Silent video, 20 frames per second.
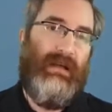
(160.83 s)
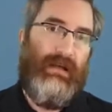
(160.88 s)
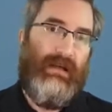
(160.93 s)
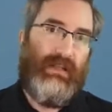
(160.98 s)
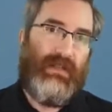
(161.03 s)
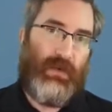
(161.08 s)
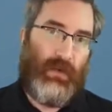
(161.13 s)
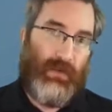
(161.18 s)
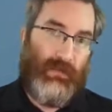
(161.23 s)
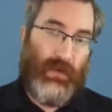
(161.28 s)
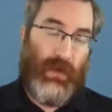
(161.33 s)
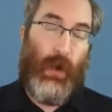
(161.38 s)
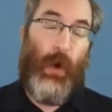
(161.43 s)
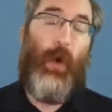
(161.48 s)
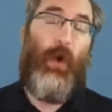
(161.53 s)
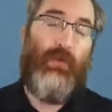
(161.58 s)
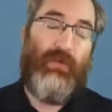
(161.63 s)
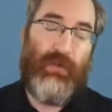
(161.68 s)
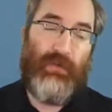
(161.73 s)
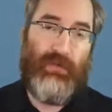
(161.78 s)
sort of an
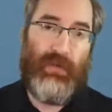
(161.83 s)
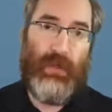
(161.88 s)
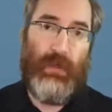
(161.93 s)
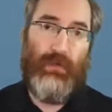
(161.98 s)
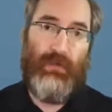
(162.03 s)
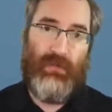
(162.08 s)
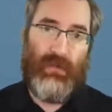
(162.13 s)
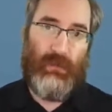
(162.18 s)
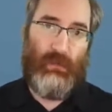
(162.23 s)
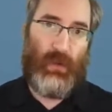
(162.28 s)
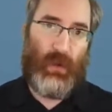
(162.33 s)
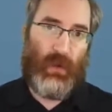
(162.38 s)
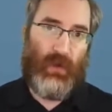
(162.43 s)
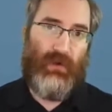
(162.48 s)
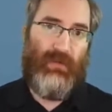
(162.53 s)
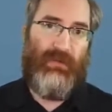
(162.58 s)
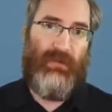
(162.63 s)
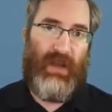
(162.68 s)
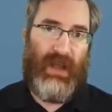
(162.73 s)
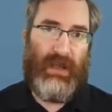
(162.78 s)
overview of the
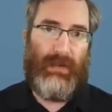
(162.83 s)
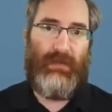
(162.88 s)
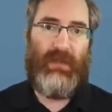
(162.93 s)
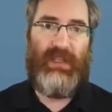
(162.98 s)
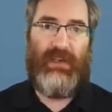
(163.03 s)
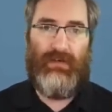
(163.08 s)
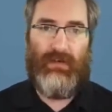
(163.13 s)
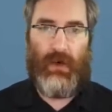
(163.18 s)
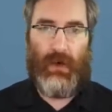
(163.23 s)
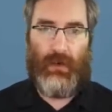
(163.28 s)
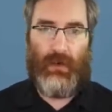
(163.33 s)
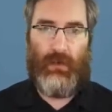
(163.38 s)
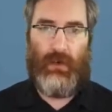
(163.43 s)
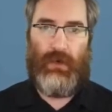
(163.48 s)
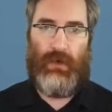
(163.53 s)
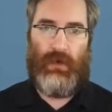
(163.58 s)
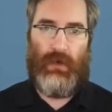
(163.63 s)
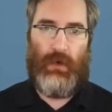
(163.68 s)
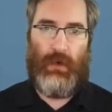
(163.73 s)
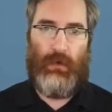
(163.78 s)
Pearl family of
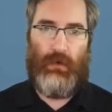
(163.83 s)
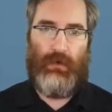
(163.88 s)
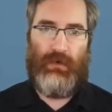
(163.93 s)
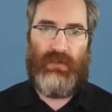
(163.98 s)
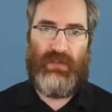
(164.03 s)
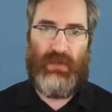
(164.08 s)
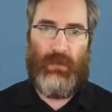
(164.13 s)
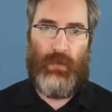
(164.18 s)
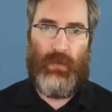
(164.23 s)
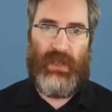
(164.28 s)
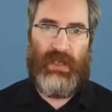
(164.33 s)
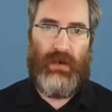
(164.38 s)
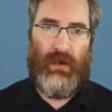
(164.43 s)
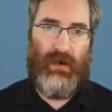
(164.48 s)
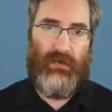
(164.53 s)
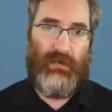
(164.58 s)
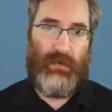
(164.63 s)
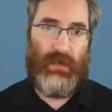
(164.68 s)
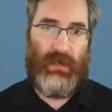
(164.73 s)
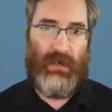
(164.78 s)
hardware encoders that we
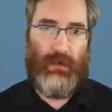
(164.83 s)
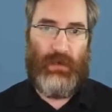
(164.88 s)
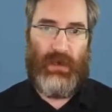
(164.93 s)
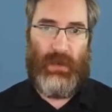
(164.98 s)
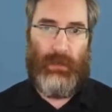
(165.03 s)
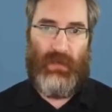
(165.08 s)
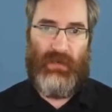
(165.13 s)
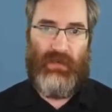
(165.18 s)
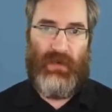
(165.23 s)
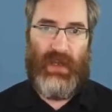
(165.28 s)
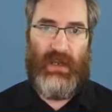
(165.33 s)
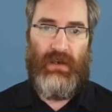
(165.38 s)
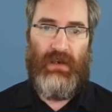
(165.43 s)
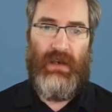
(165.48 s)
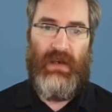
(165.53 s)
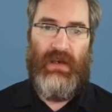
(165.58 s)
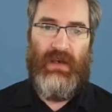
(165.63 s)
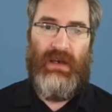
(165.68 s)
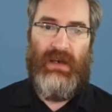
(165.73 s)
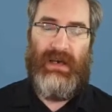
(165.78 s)
offer here at Epiphan,
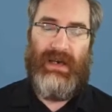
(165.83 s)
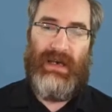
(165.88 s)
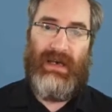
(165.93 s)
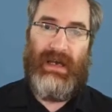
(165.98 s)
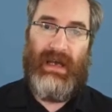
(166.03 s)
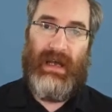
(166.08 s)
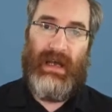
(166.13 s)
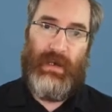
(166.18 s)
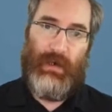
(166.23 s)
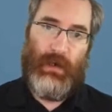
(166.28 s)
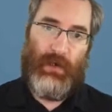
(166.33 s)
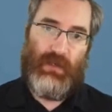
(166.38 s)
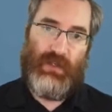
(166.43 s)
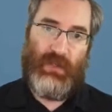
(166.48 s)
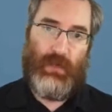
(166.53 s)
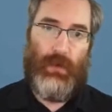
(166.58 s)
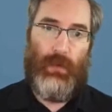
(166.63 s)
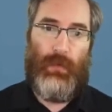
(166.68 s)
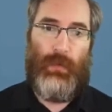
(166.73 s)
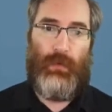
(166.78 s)
and are
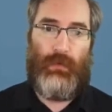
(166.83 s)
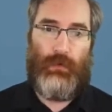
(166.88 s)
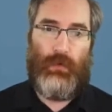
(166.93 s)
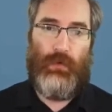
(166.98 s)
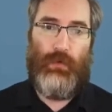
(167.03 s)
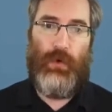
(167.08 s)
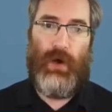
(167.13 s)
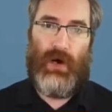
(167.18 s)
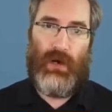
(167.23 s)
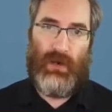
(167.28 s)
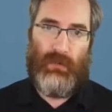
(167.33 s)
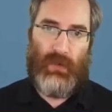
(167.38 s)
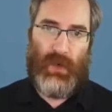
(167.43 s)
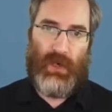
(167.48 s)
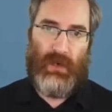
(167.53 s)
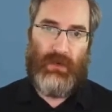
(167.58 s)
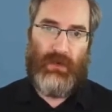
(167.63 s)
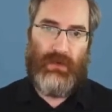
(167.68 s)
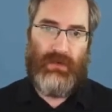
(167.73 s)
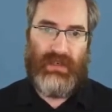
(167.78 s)
sold through our
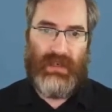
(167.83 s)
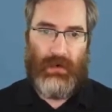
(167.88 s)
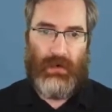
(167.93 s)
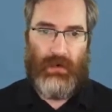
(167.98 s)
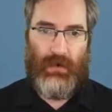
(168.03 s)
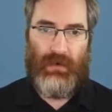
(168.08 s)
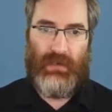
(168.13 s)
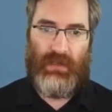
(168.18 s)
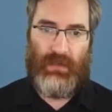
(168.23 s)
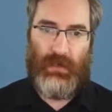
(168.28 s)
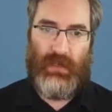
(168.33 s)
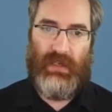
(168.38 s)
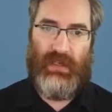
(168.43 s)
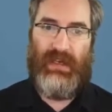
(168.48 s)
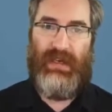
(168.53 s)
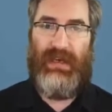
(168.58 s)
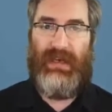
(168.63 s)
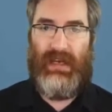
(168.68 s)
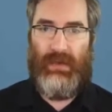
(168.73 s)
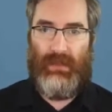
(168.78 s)
partner down in
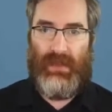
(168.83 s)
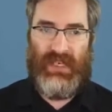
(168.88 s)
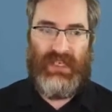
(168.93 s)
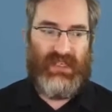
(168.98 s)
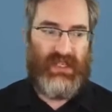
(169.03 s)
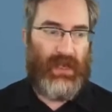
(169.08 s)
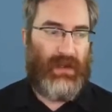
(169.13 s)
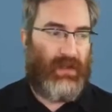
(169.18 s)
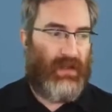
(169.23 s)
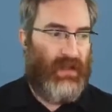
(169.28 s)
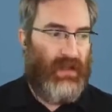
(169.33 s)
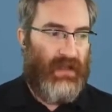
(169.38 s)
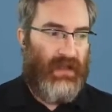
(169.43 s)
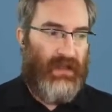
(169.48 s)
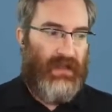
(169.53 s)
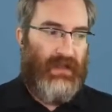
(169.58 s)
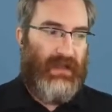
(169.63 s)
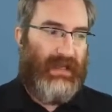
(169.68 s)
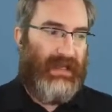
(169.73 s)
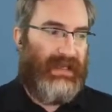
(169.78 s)
Australia, AP Tech.
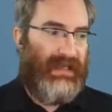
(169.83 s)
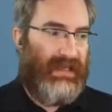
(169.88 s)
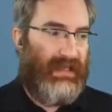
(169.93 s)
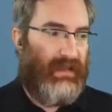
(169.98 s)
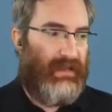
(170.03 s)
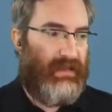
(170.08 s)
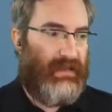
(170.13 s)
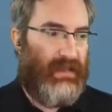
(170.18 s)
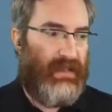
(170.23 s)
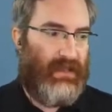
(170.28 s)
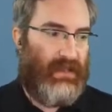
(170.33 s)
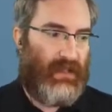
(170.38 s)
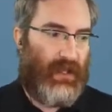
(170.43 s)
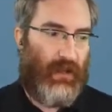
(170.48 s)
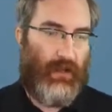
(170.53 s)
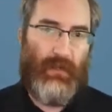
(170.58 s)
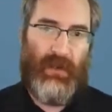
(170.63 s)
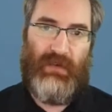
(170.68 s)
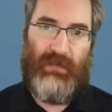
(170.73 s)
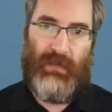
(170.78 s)
The
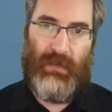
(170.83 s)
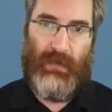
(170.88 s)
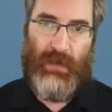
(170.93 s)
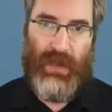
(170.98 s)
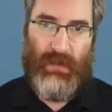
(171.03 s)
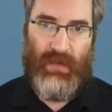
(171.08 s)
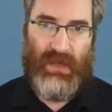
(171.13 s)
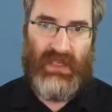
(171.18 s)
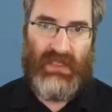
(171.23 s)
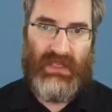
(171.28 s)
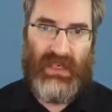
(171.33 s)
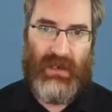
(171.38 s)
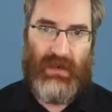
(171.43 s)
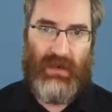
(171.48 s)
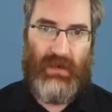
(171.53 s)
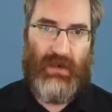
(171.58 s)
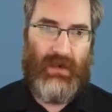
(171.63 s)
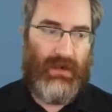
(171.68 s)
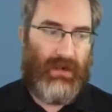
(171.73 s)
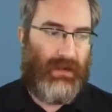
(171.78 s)
gentlemen from AP
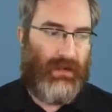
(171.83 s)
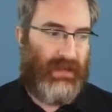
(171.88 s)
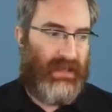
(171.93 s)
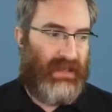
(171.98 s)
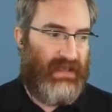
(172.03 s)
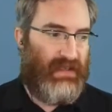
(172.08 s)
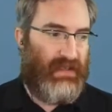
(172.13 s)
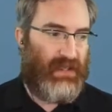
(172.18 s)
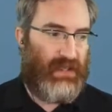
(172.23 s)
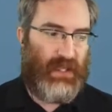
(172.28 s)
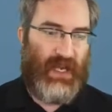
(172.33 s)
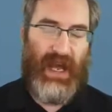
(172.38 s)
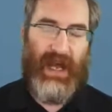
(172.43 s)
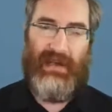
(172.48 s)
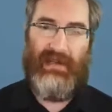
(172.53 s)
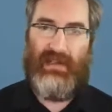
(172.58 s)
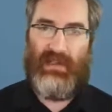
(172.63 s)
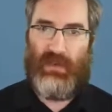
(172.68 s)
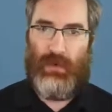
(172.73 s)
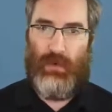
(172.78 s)
Tech are in the
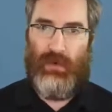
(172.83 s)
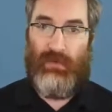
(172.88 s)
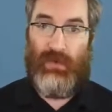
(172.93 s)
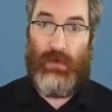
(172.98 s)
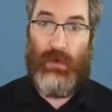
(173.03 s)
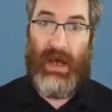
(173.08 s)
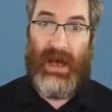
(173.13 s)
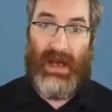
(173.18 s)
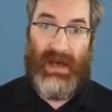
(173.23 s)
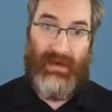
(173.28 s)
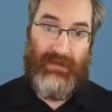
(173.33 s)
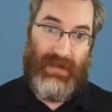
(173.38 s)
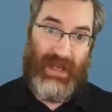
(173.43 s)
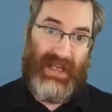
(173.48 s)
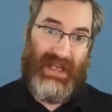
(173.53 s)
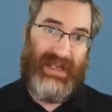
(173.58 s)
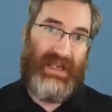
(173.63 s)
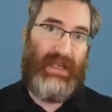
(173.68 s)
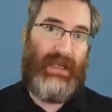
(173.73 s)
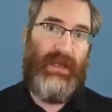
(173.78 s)
chat, so if you have
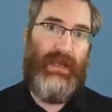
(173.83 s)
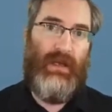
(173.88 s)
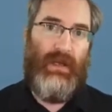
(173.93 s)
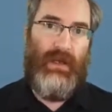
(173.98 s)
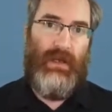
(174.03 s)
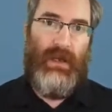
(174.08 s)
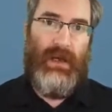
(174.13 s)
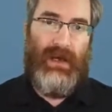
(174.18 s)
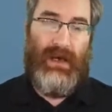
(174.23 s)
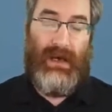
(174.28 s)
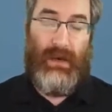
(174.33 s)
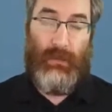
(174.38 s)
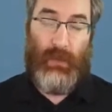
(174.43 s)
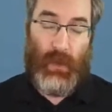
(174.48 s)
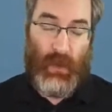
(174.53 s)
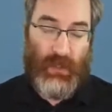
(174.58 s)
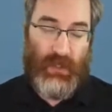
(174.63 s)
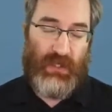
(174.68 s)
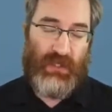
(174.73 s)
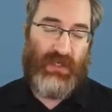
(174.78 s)
any
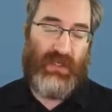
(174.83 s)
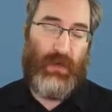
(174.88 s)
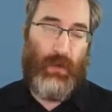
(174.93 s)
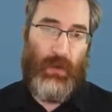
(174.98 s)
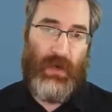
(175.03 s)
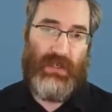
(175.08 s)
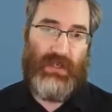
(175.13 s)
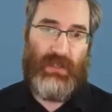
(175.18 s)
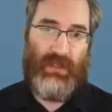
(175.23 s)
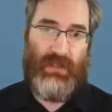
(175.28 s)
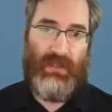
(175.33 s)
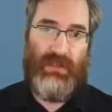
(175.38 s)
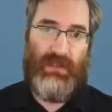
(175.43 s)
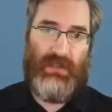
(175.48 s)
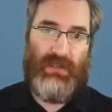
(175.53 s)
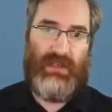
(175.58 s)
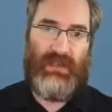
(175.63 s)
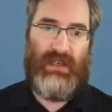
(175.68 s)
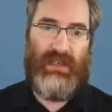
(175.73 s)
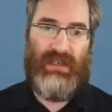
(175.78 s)
purchasing
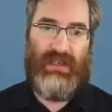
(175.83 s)
questions,